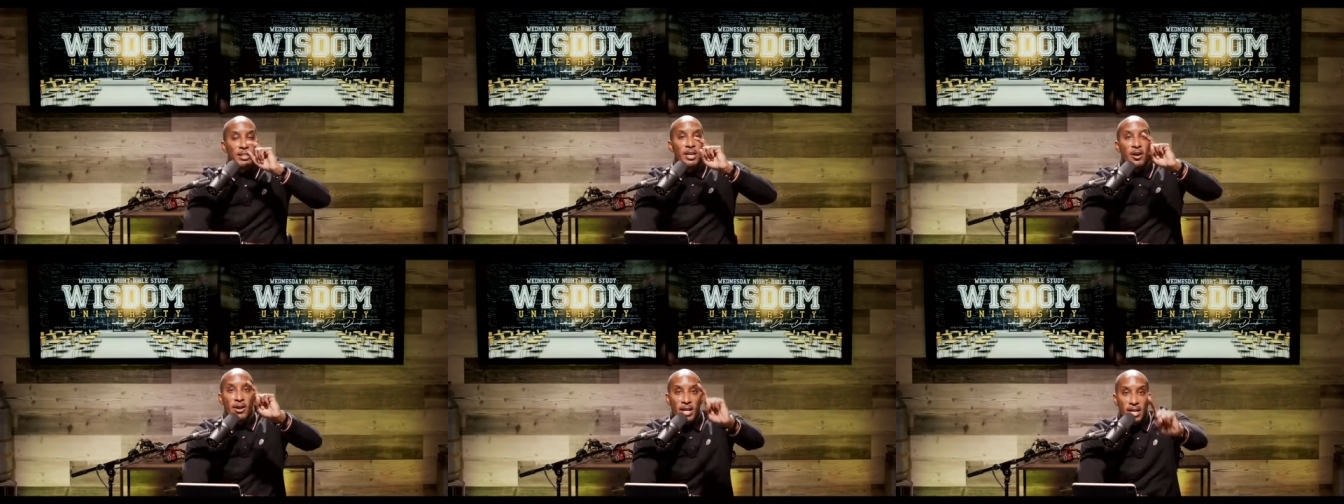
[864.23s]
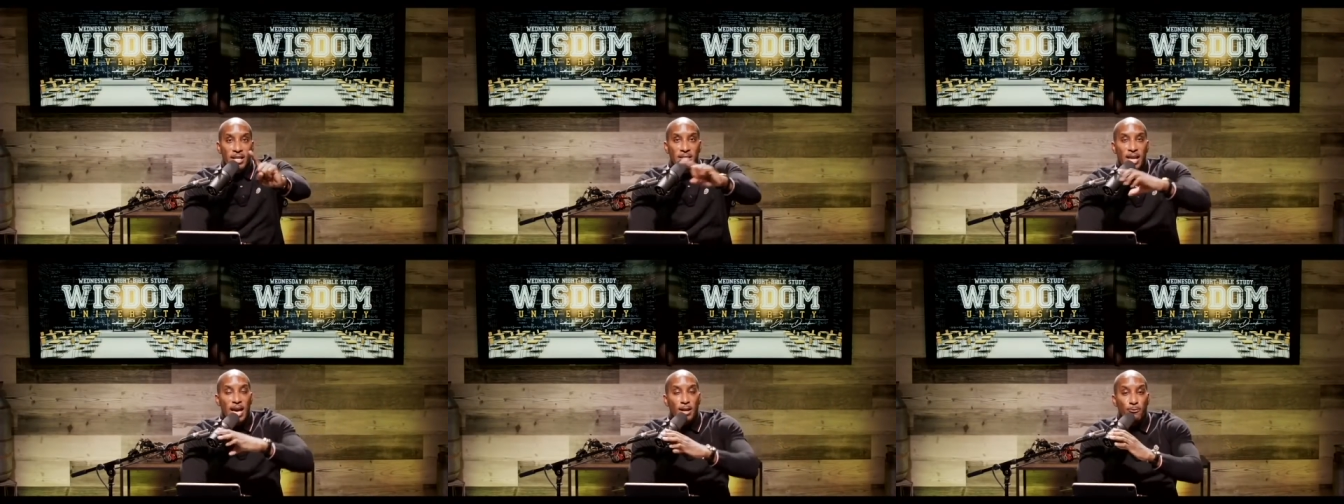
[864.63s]
There
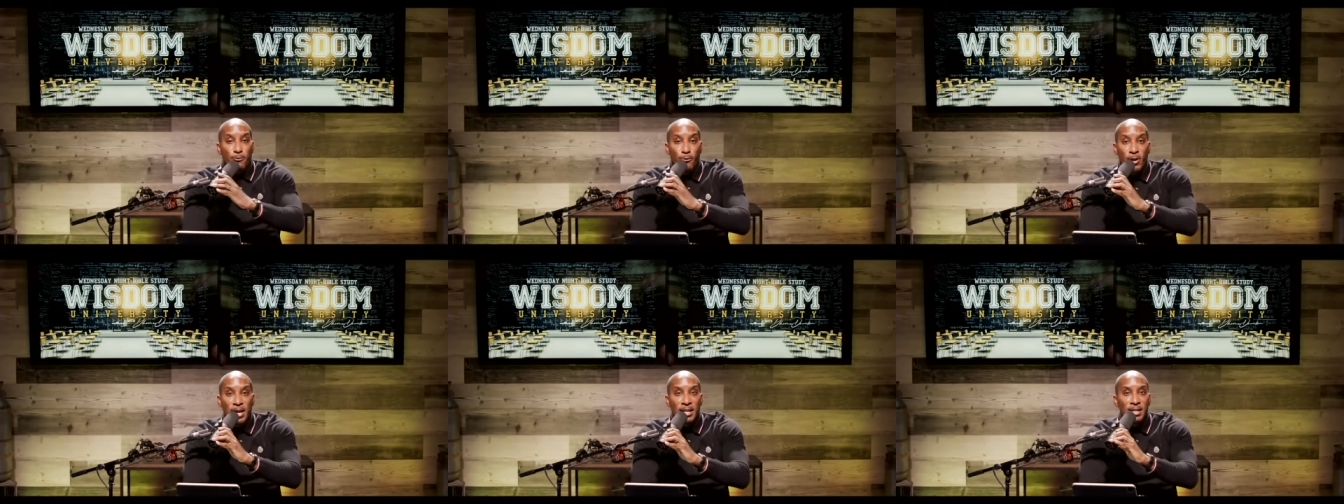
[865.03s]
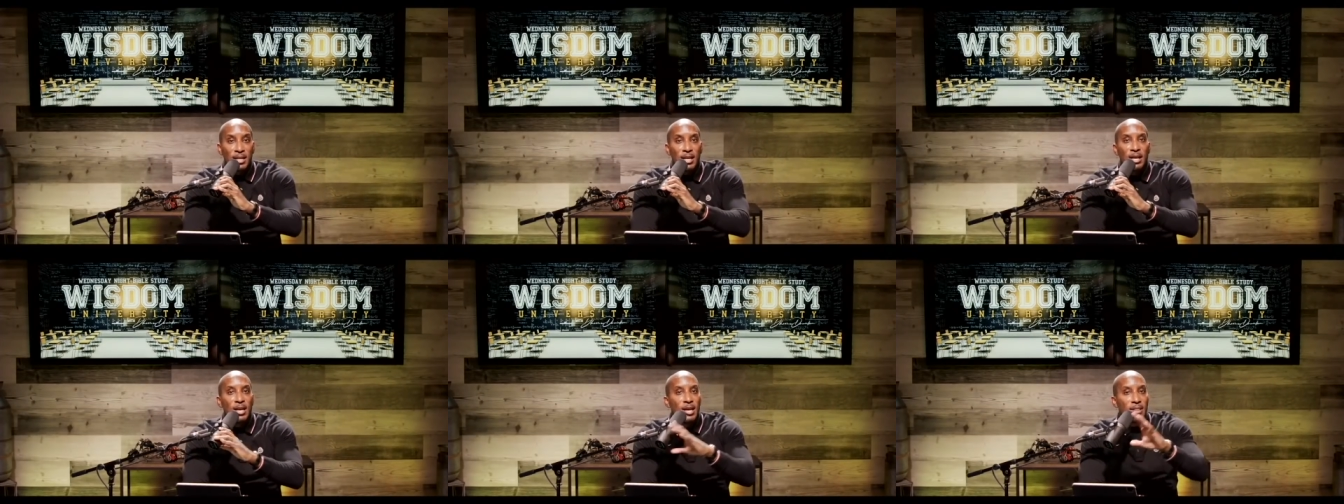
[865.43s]
is a
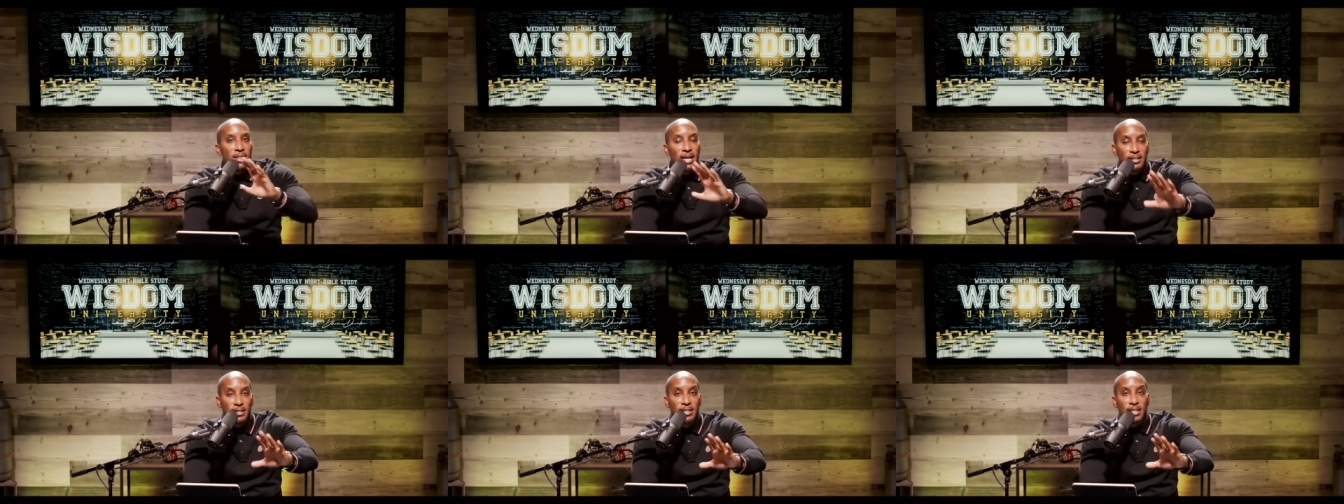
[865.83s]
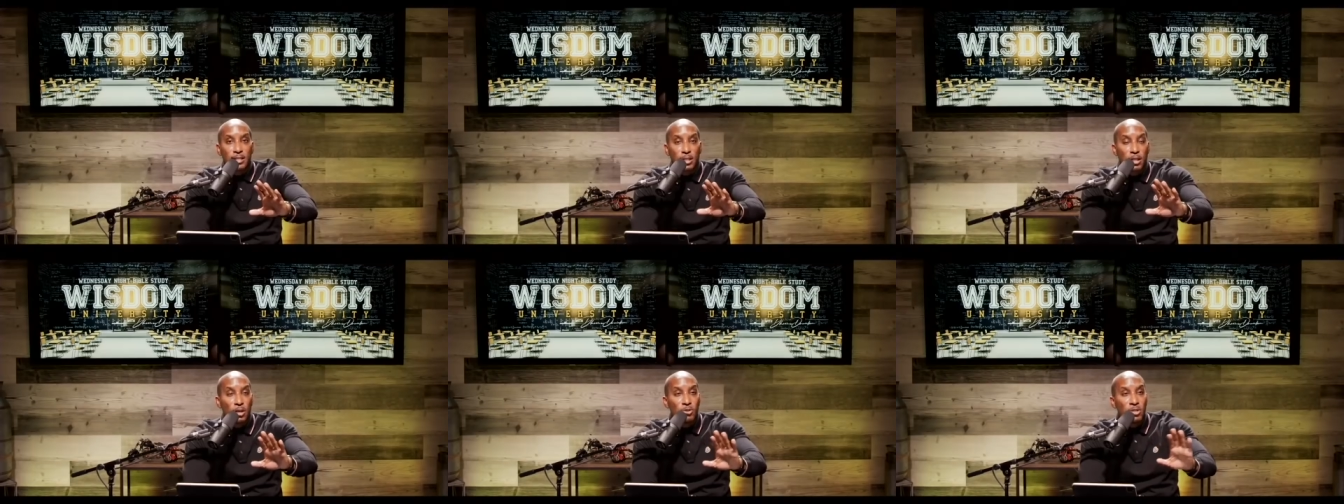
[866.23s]
friend that
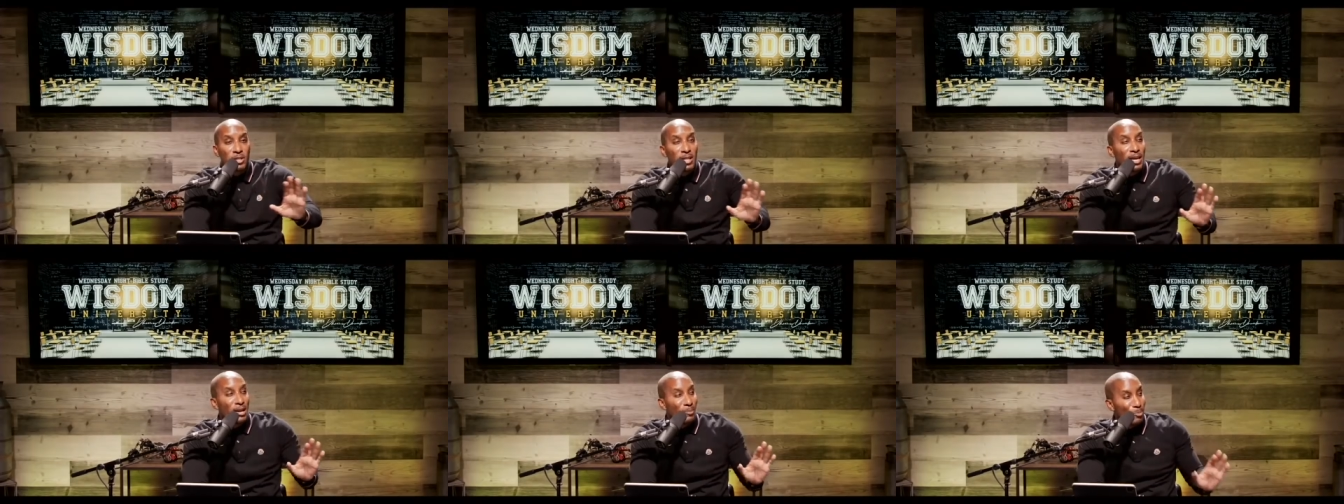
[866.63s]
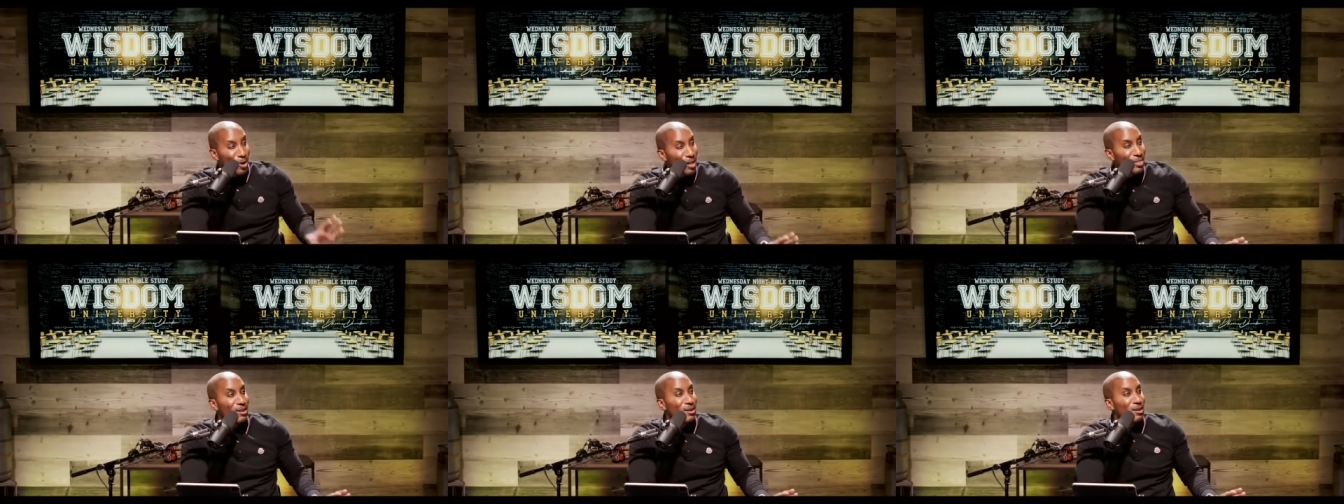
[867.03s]
sticks closer than a
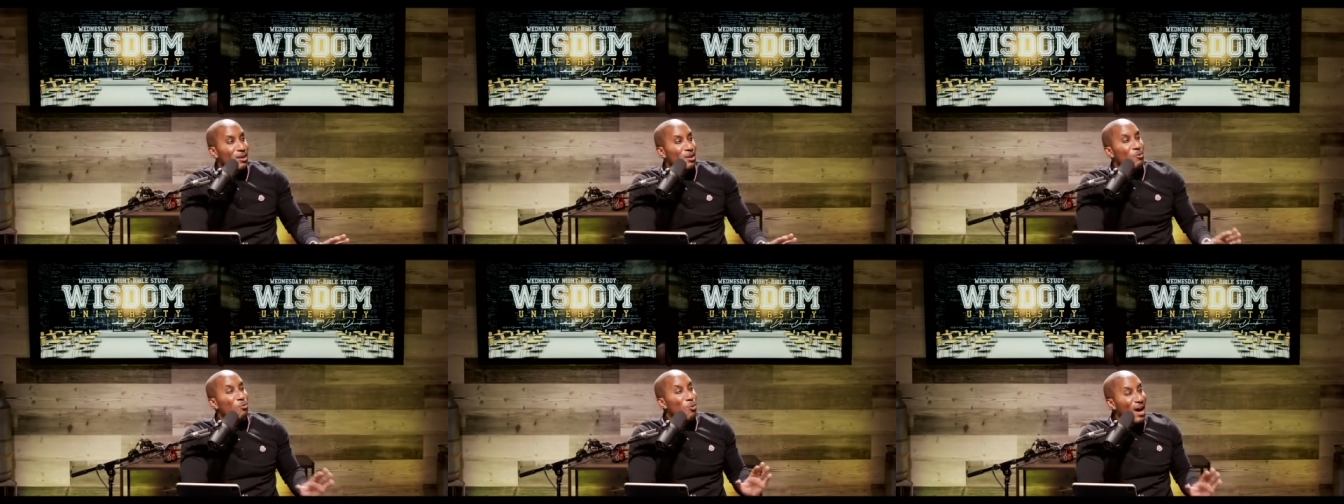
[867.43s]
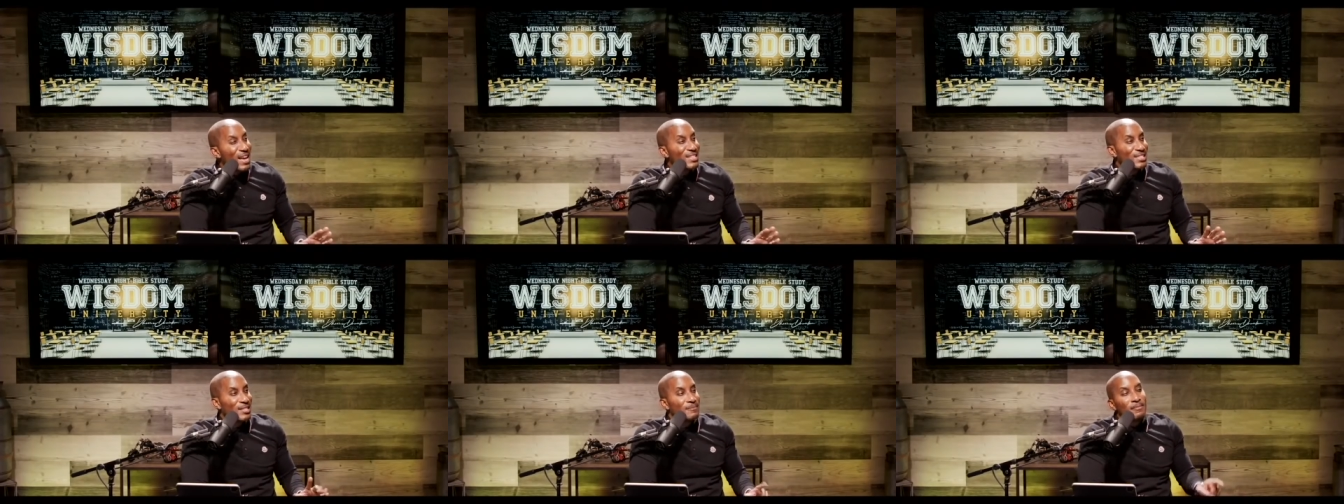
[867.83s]
brother?
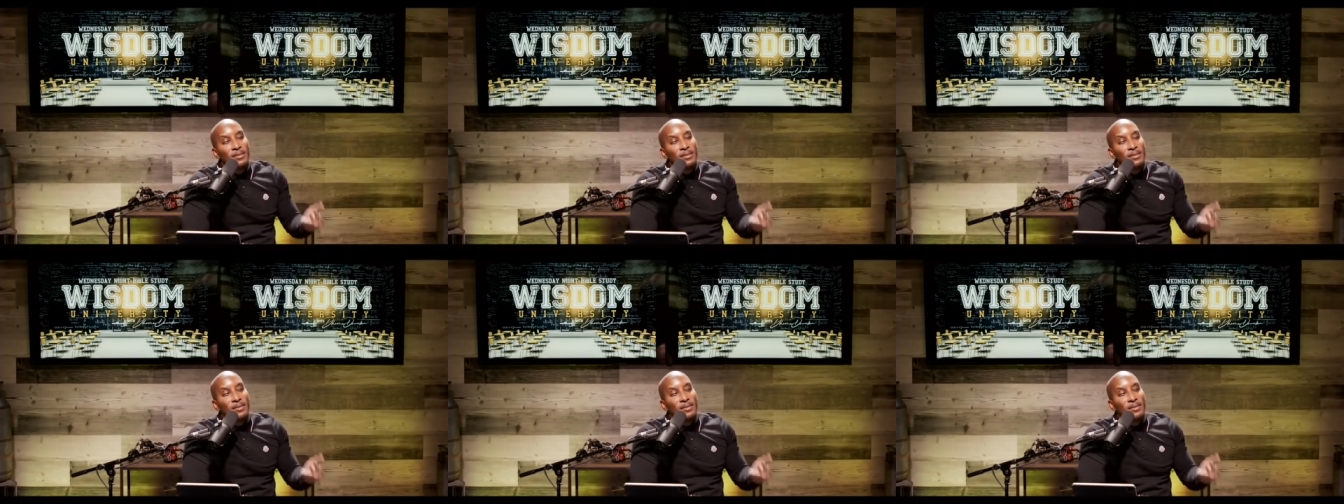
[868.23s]
What?